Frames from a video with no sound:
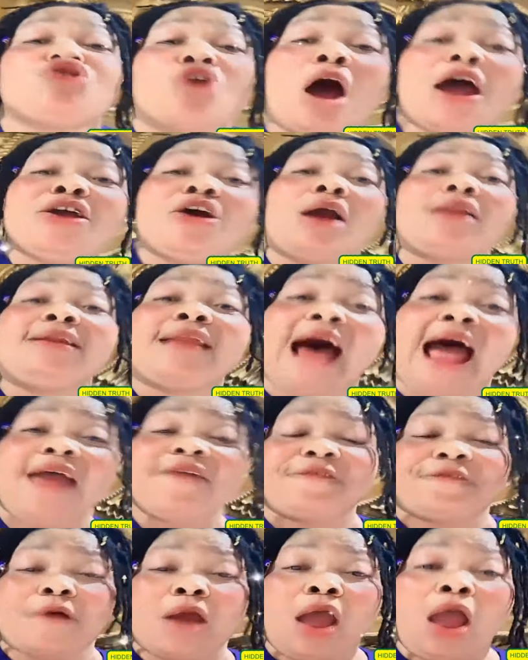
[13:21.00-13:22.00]
Enjoy your
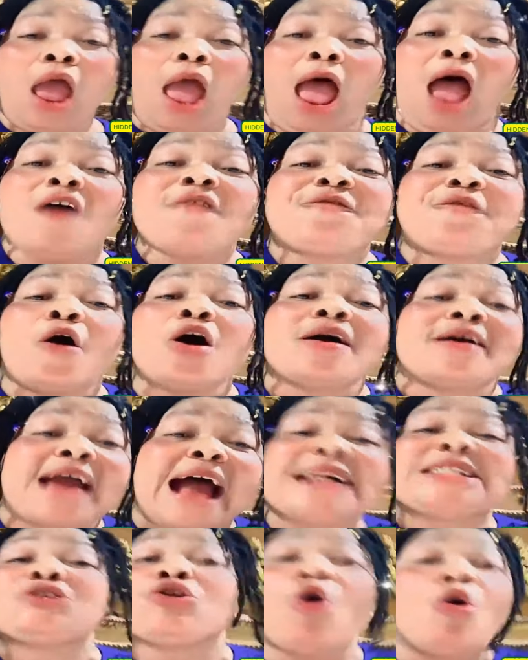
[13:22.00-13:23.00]
life and
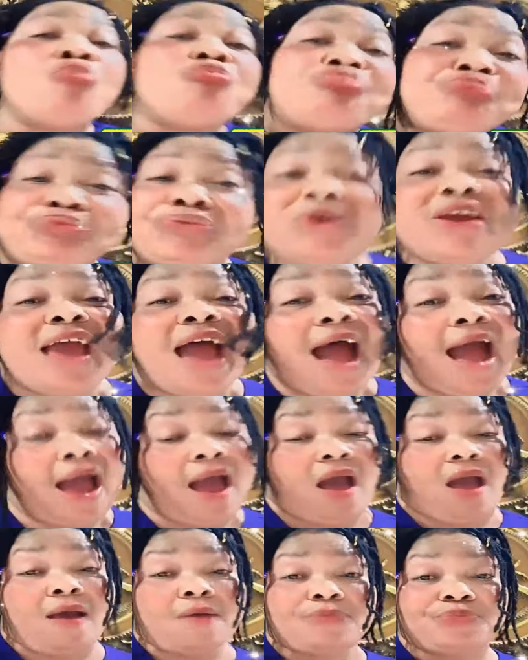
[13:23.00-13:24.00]
forget
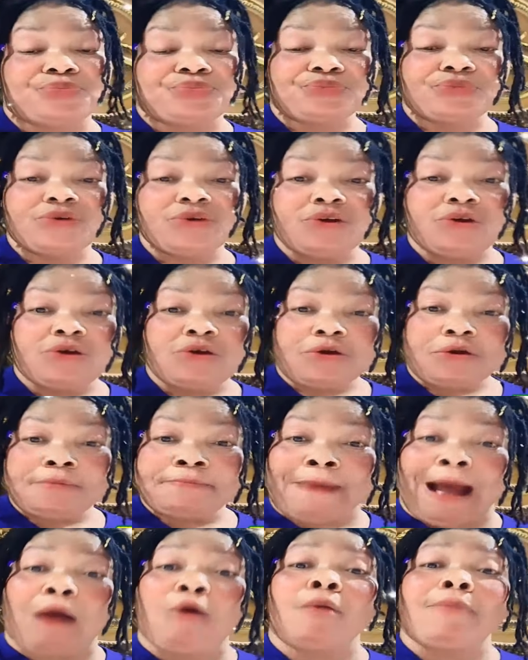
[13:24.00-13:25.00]
Obia.
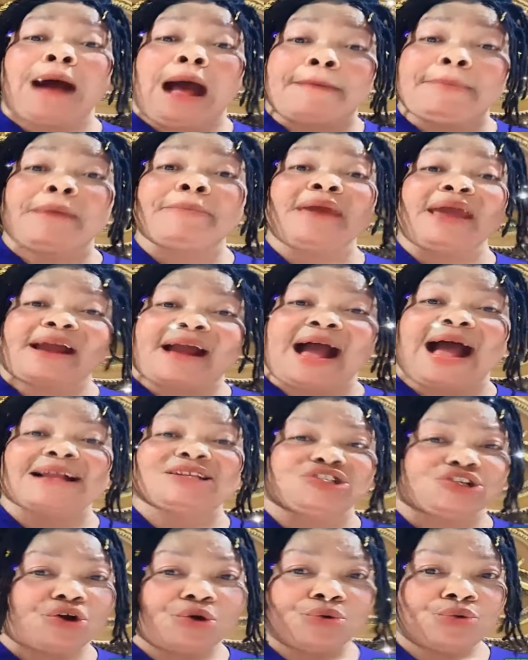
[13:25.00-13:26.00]
But I'm going to
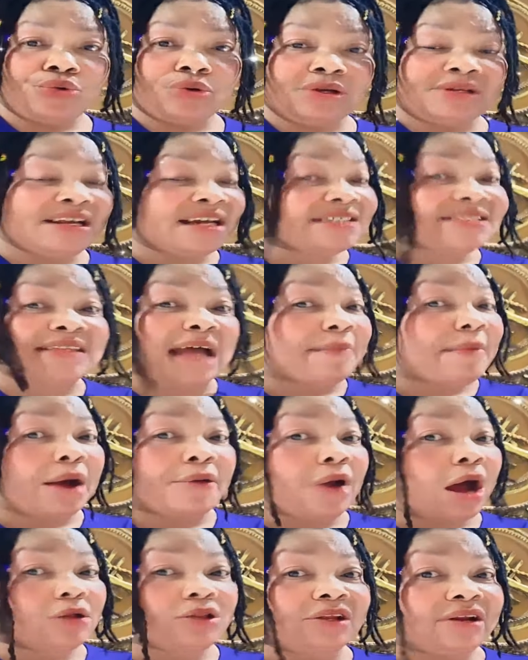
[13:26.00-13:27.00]
catch you this
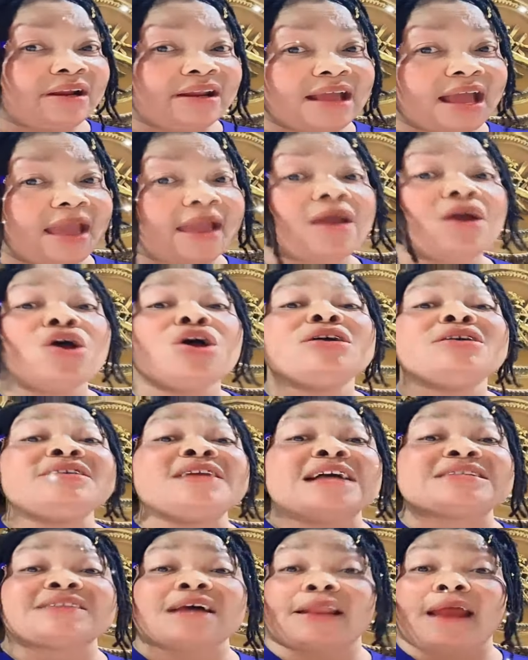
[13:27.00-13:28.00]
time around.
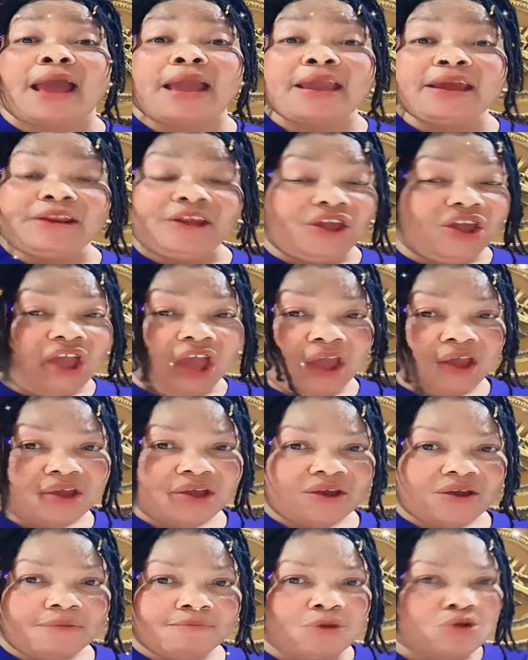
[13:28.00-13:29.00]
Yes, I'm
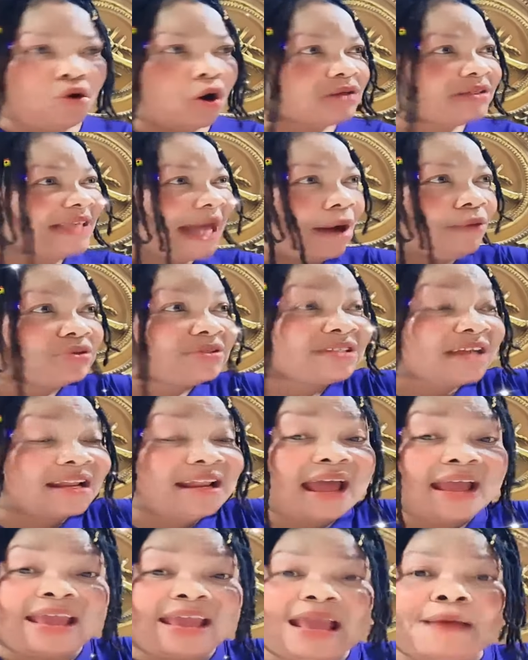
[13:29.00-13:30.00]
here. Because I
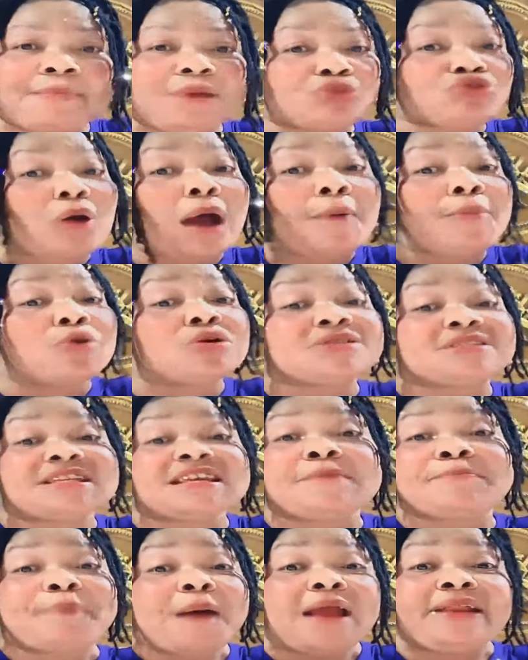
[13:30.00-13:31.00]
was selling here the club
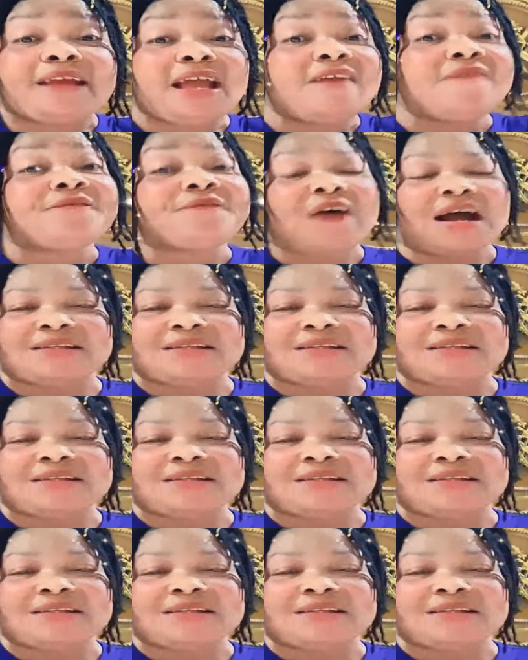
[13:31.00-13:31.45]
on the party.